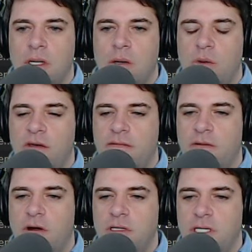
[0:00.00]
We have
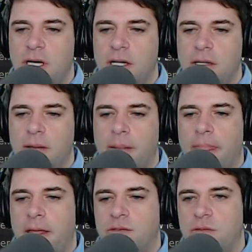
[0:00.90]
RTL.
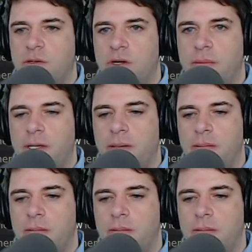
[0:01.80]
That's where you want to be.